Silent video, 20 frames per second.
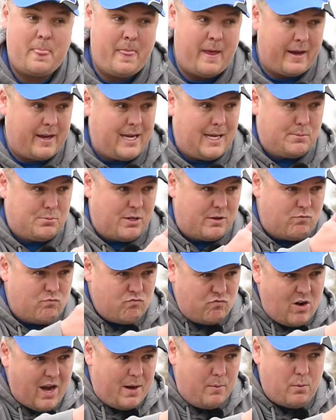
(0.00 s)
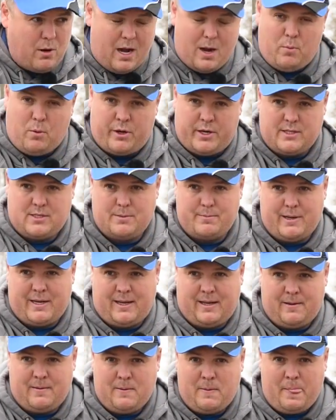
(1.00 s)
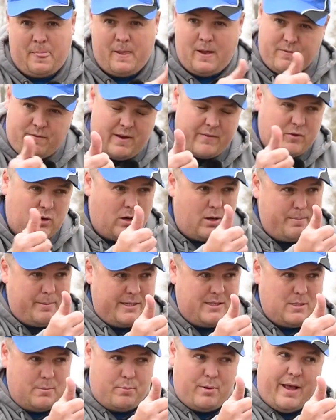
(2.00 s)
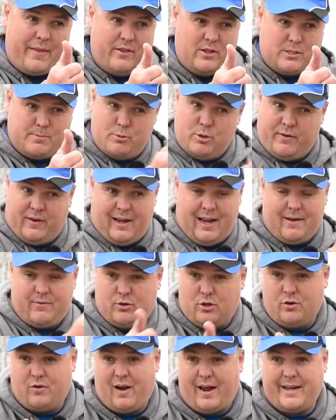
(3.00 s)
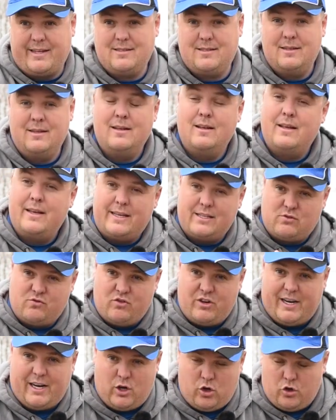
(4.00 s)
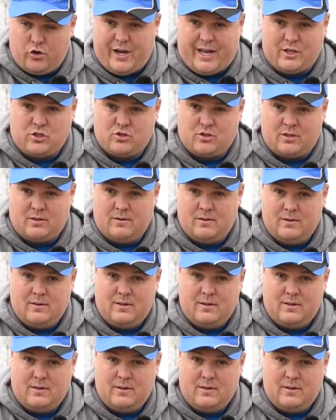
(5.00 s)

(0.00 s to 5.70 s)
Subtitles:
and keeps it right where I want it to be. If I've got a piece of bread that's moving left or right, it's really unnatural.